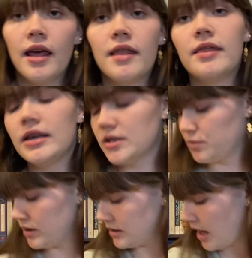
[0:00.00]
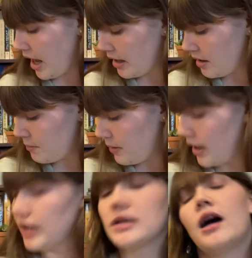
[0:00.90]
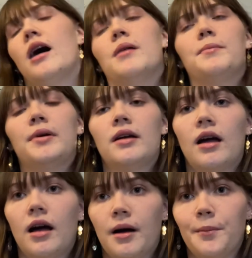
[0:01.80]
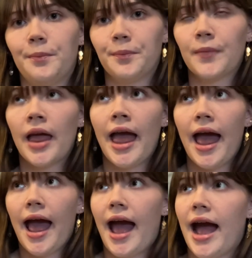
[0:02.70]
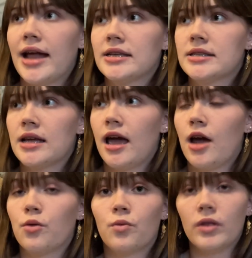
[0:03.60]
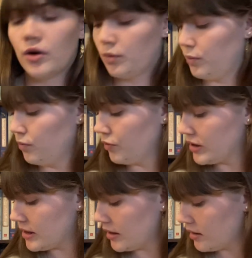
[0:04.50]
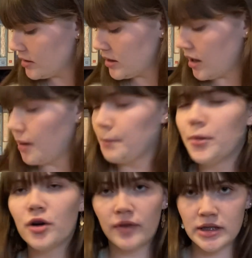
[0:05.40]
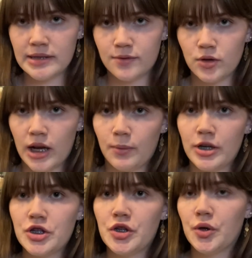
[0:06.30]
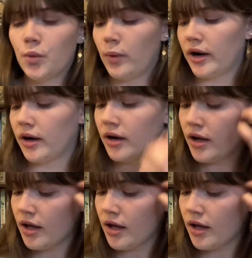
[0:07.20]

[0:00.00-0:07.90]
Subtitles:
these ones I picked up at a little recent book festival that I went to, where